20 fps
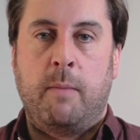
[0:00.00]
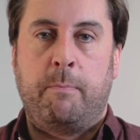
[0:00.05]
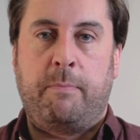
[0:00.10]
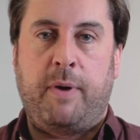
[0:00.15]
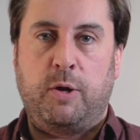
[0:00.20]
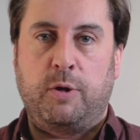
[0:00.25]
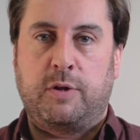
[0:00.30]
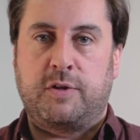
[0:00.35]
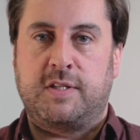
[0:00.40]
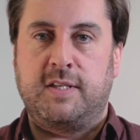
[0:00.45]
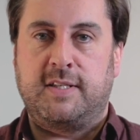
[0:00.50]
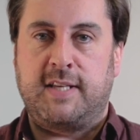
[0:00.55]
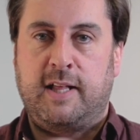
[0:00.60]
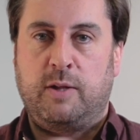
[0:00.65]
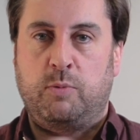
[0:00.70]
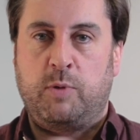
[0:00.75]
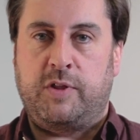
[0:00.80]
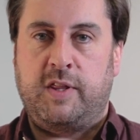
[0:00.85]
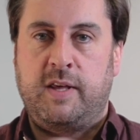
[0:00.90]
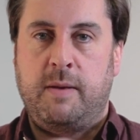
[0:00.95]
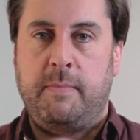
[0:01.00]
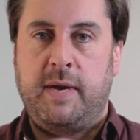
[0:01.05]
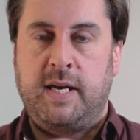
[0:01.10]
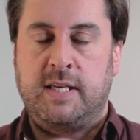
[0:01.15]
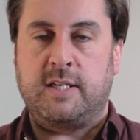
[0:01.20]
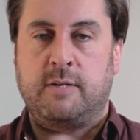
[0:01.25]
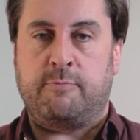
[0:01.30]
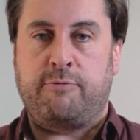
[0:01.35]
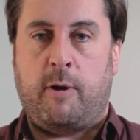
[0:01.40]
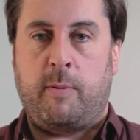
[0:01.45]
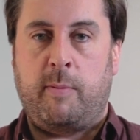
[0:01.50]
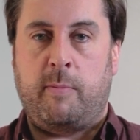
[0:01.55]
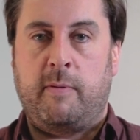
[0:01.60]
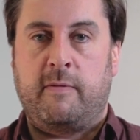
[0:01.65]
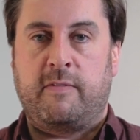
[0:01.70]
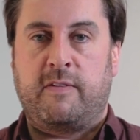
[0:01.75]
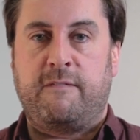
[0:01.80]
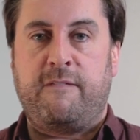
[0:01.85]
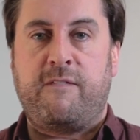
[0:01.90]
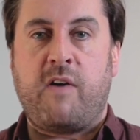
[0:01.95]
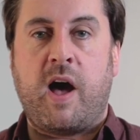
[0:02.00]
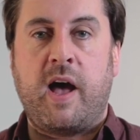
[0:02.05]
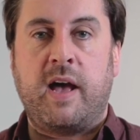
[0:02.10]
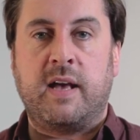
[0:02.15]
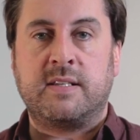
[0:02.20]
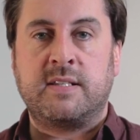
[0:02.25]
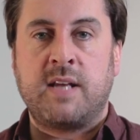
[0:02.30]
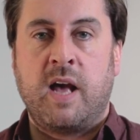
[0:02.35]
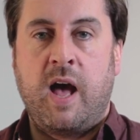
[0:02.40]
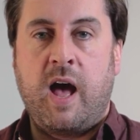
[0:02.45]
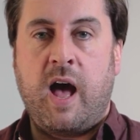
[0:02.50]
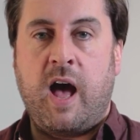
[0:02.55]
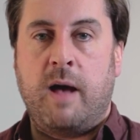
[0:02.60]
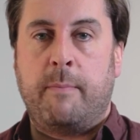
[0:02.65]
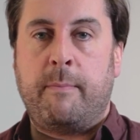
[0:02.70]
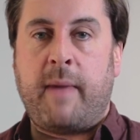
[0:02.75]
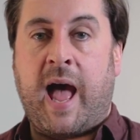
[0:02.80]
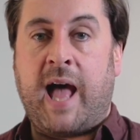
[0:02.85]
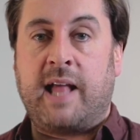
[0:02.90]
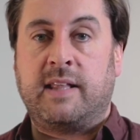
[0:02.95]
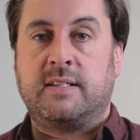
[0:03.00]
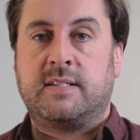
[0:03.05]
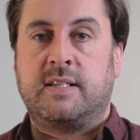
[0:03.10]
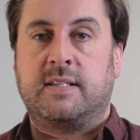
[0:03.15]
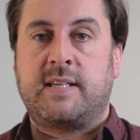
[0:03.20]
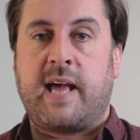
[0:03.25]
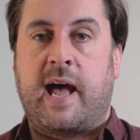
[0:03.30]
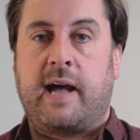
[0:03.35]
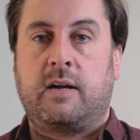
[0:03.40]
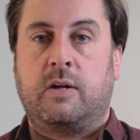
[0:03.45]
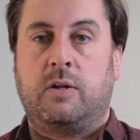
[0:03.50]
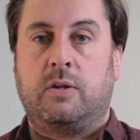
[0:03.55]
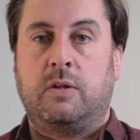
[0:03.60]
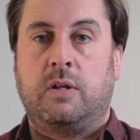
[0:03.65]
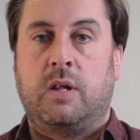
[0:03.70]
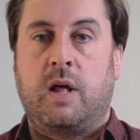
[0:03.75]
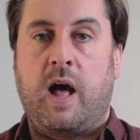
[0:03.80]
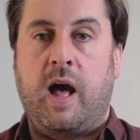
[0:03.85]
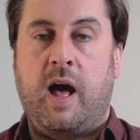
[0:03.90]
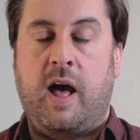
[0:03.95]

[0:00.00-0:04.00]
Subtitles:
both to deal with the immediate problem of the fires and to tackle